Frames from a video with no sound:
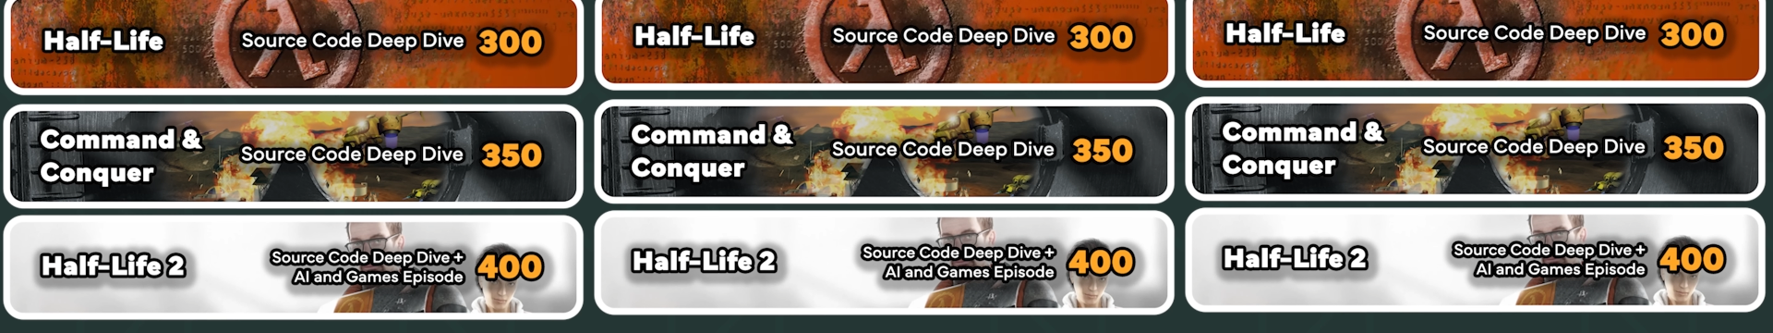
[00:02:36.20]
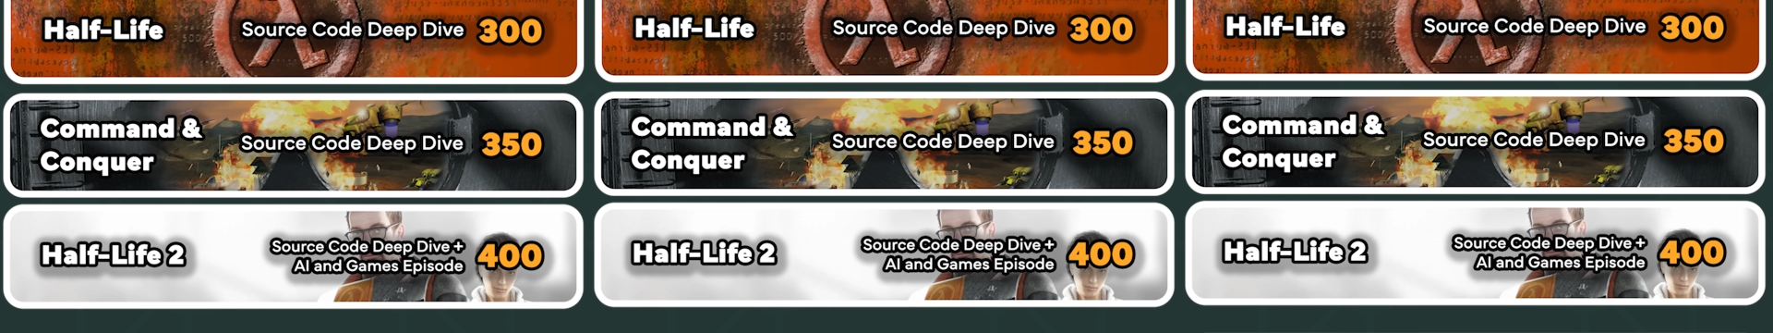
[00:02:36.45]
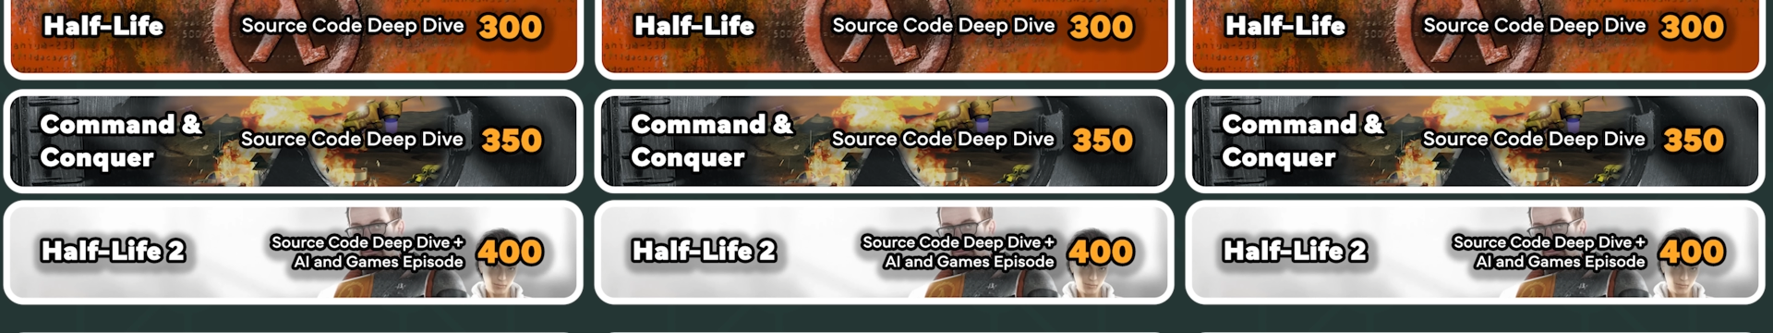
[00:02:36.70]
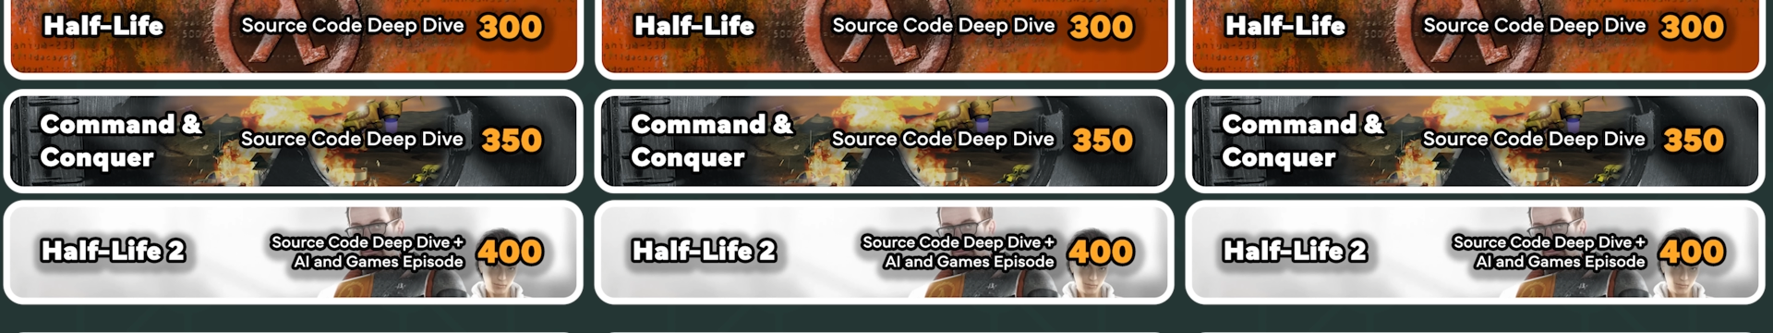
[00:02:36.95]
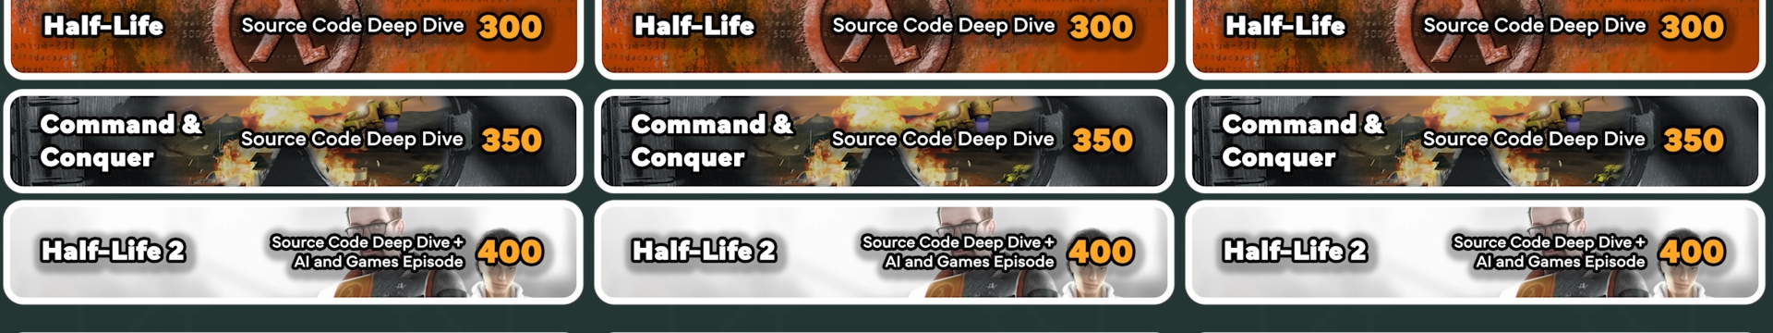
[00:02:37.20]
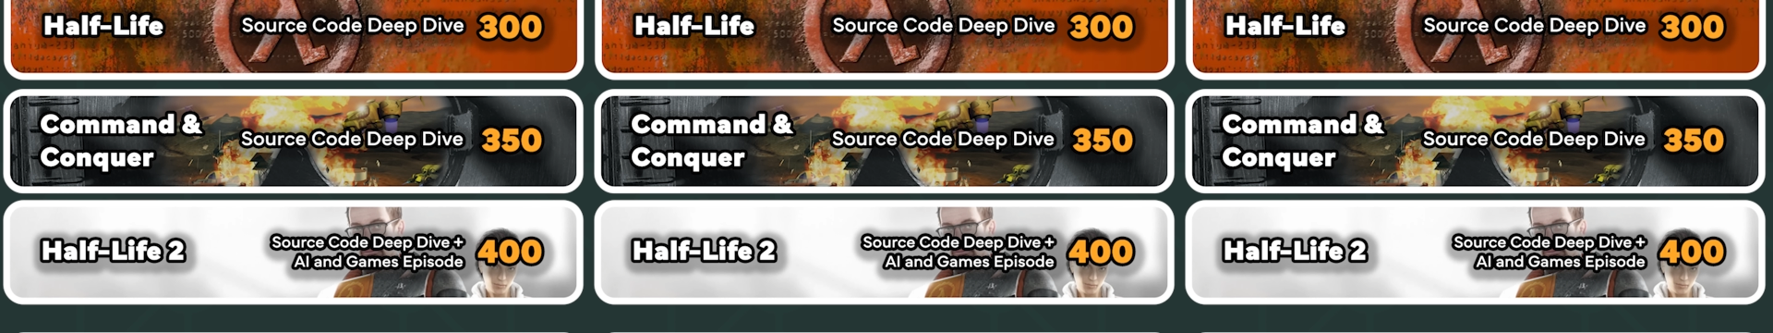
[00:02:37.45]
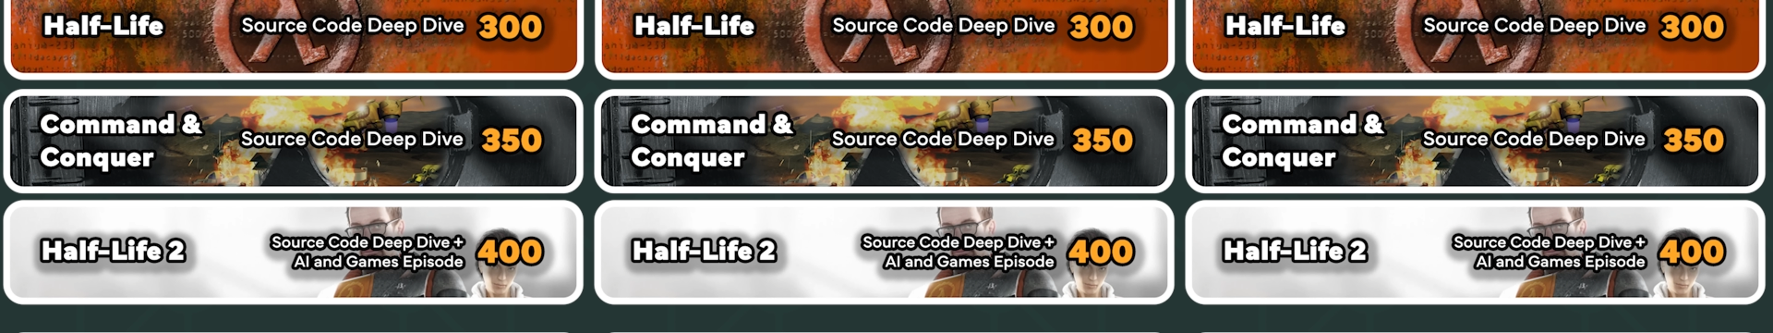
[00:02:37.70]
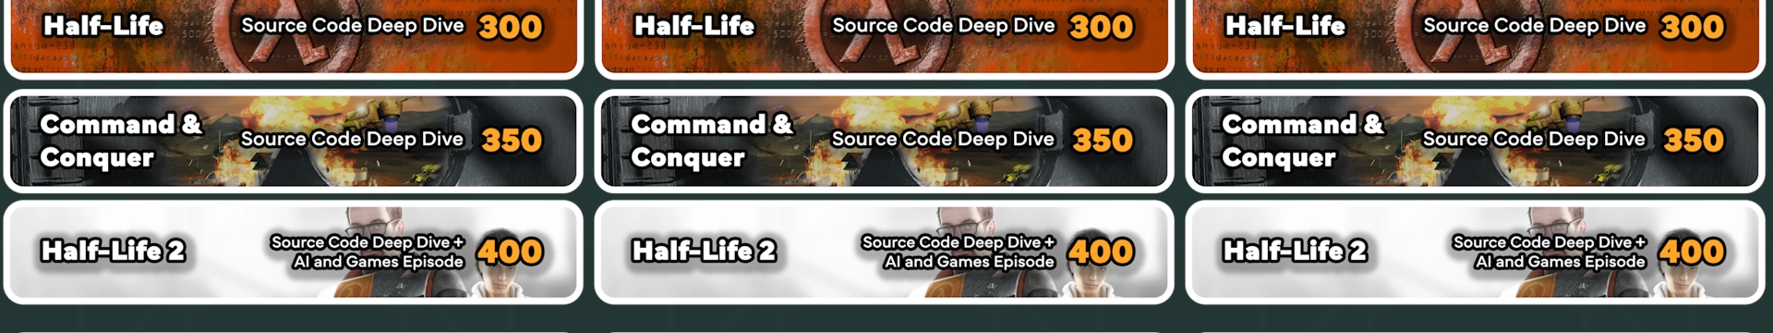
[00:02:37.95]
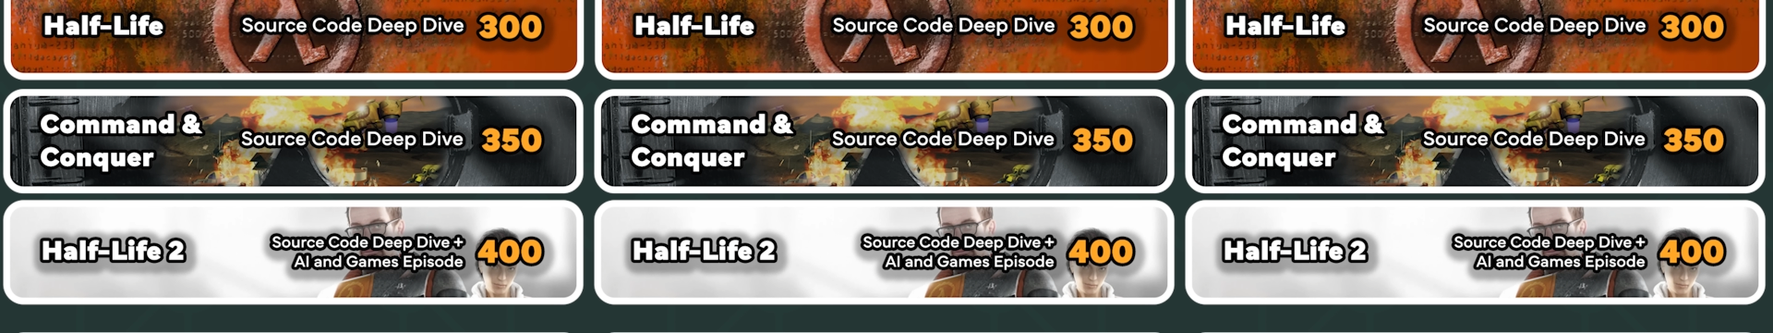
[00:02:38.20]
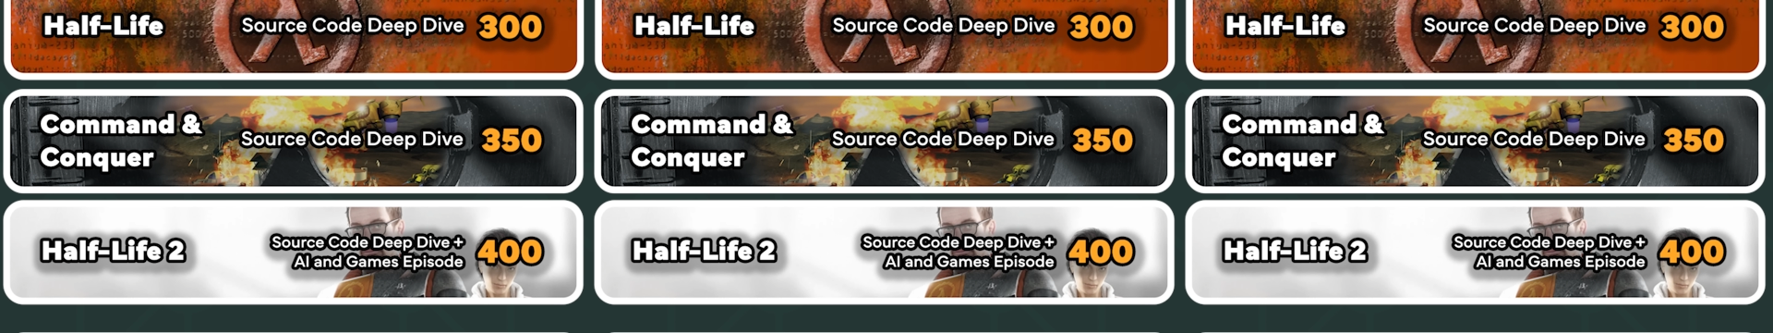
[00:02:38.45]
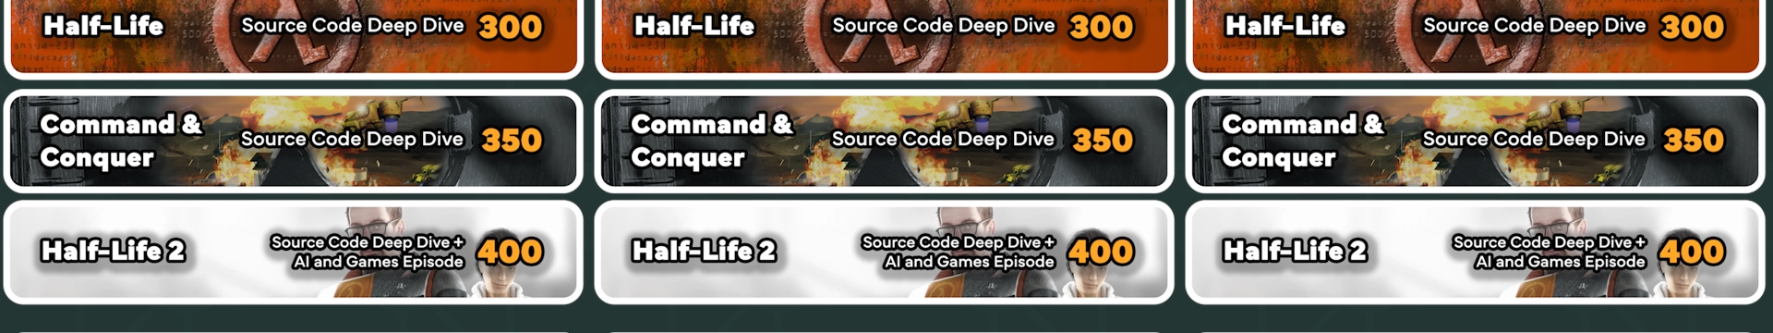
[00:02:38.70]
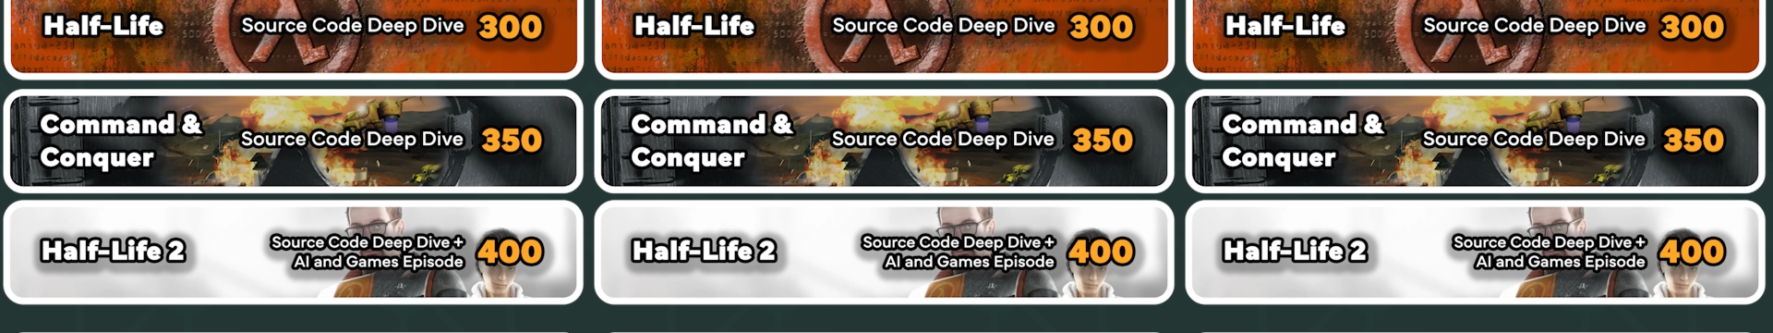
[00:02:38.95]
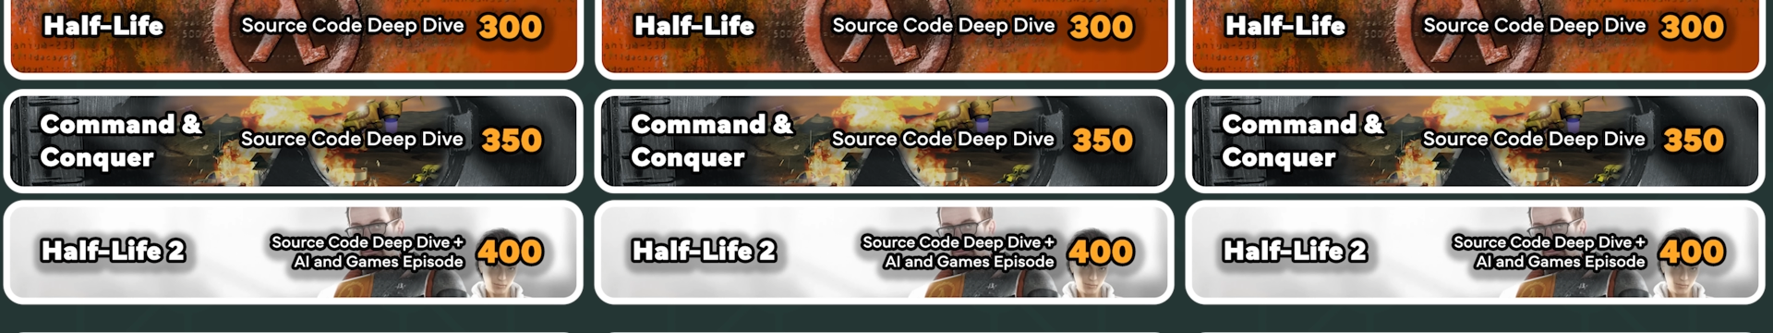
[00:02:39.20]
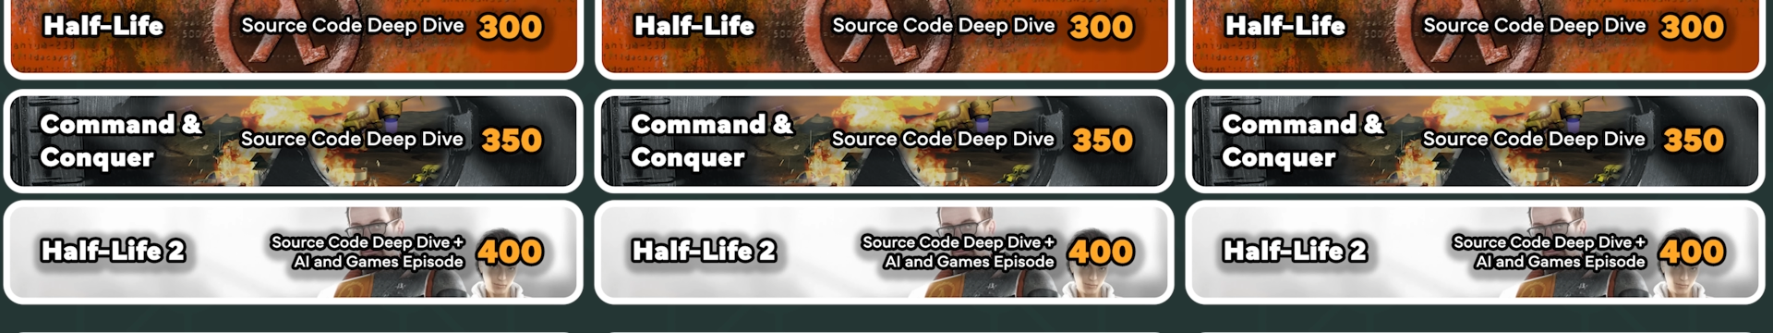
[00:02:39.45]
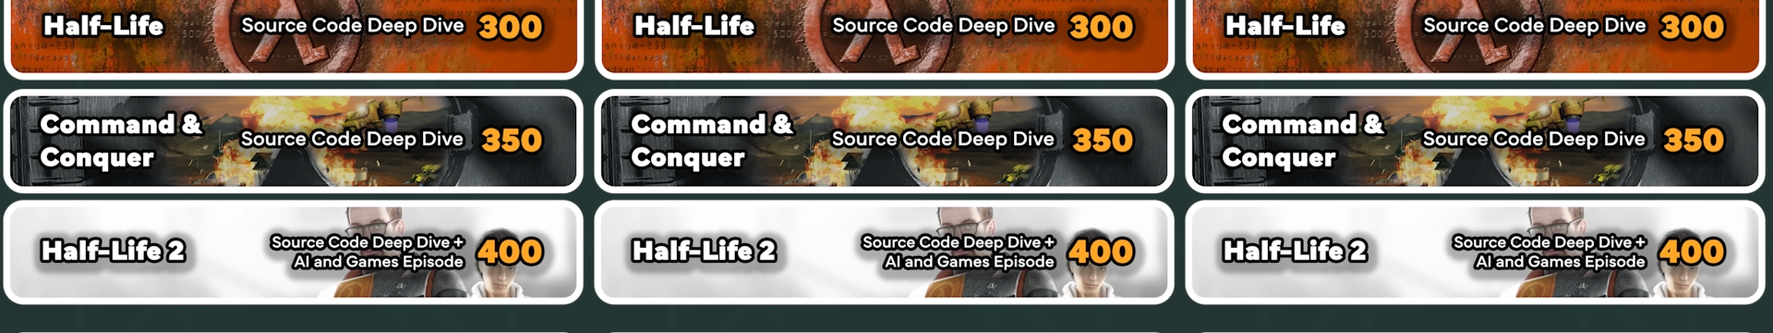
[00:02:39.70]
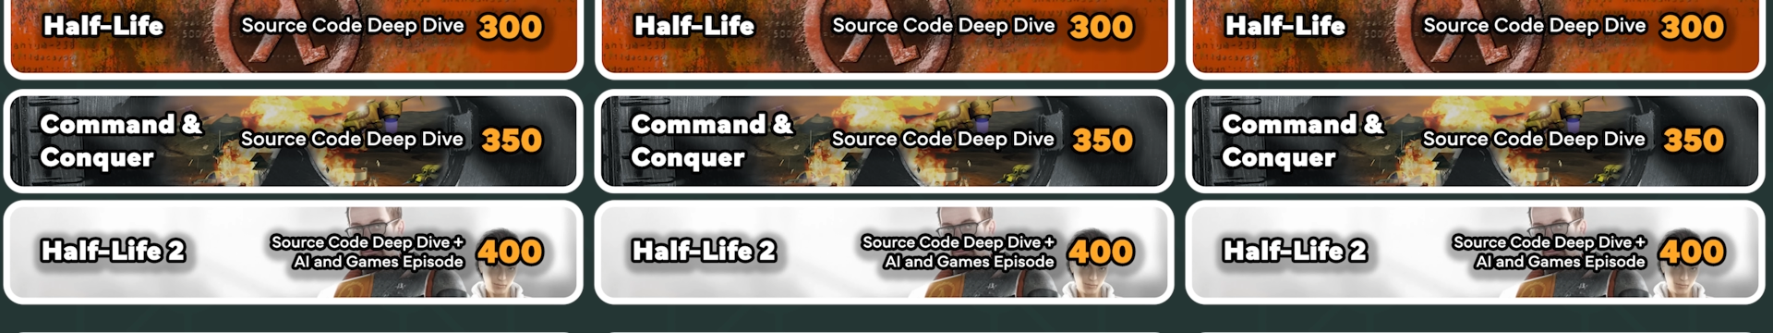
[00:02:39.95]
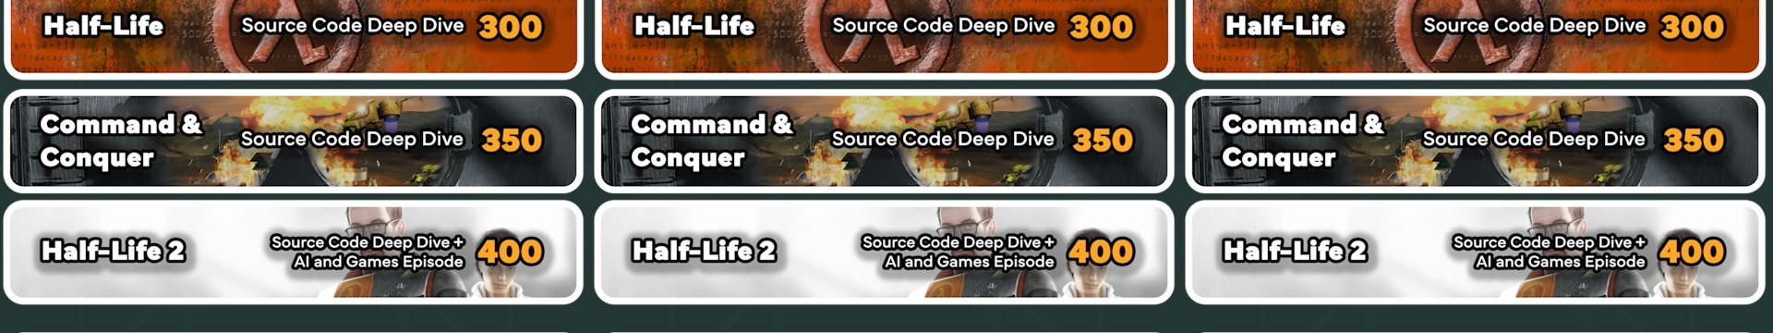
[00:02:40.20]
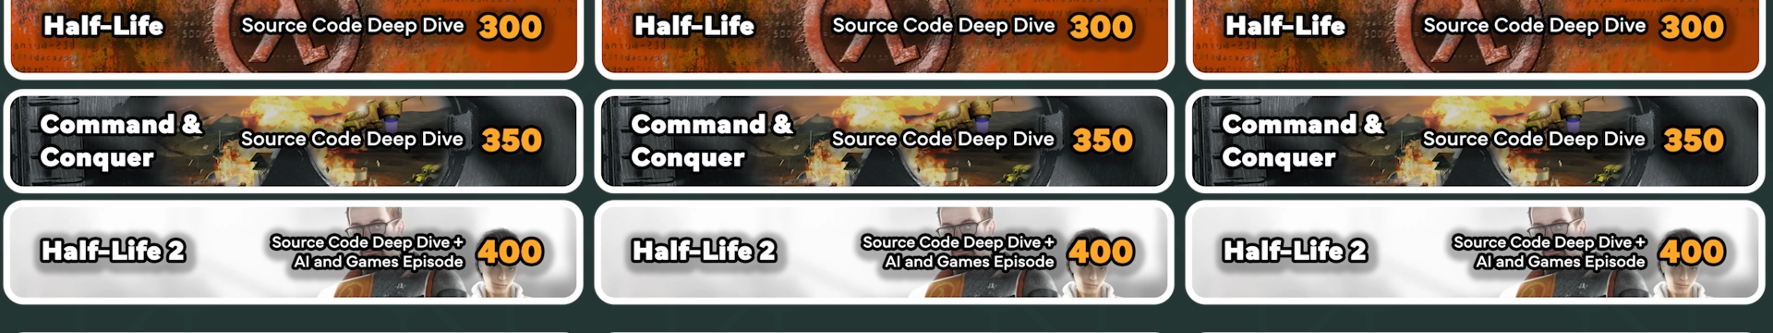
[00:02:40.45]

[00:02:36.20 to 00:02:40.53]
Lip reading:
[unreadable: no face in view]